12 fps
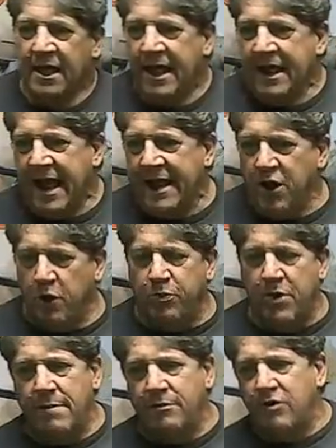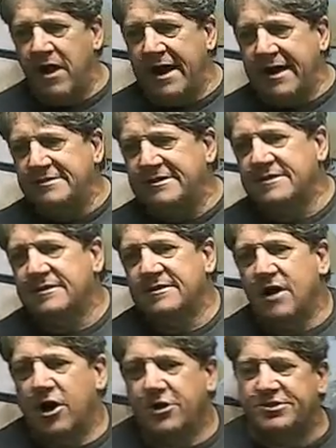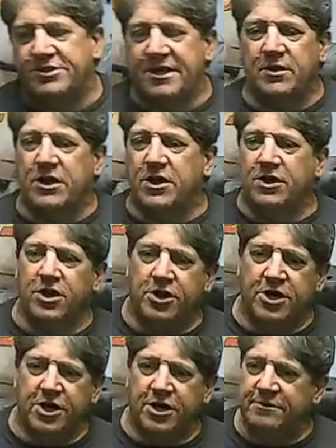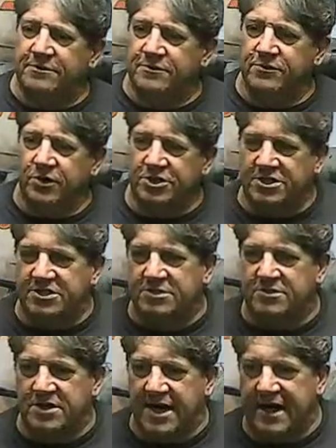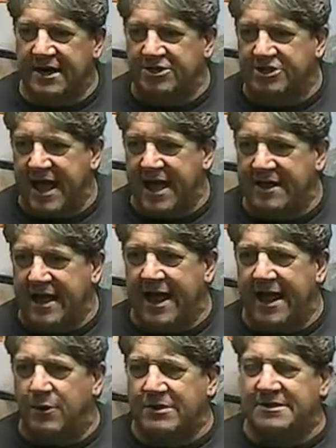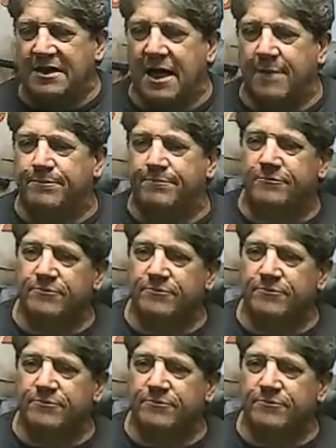Hey, no problem, Ryan. RC, you're good. We're just kind of chatting. Hey, what's up?